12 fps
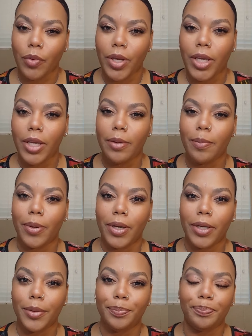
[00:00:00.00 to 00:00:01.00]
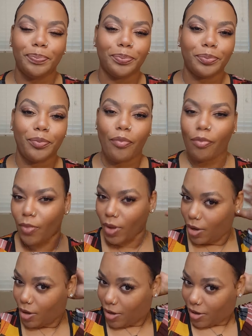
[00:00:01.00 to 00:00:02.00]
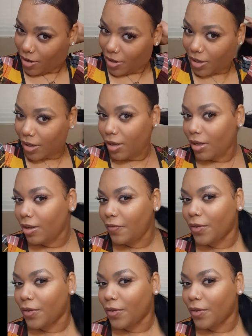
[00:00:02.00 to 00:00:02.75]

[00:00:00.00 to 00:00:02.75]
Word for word: the week but yeah